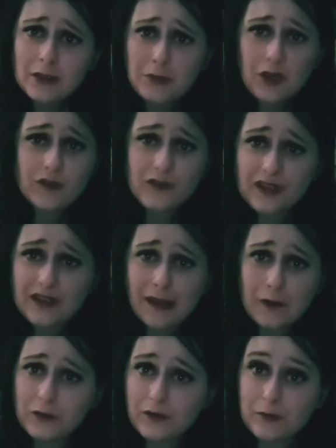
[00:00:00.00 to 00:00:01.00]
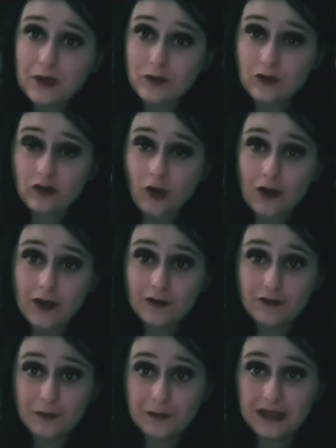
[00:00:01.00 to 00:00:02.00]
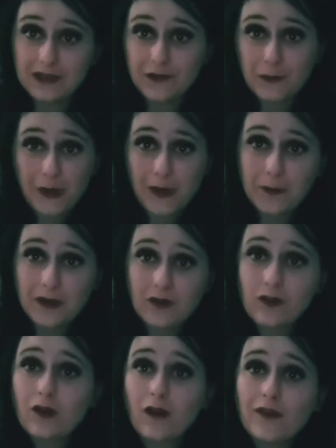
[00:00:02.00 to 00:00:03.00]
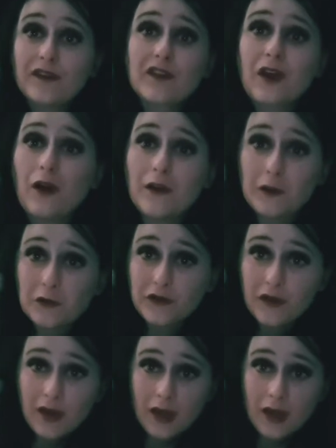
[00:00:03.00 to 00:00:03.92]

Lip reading: Perfect Day was a bit of a shocker for me as well, because you got this guy who's